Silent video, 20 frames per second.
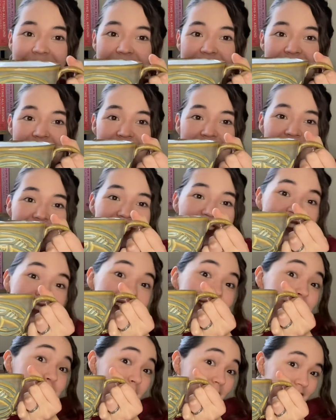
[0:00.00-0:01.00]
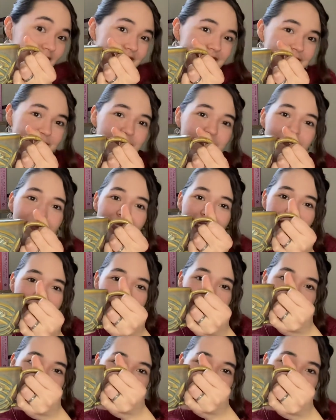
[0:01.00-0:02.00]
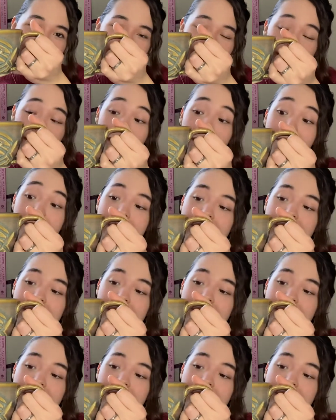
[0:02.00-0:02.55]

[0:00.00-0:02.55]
Uh, this is mine, and this is from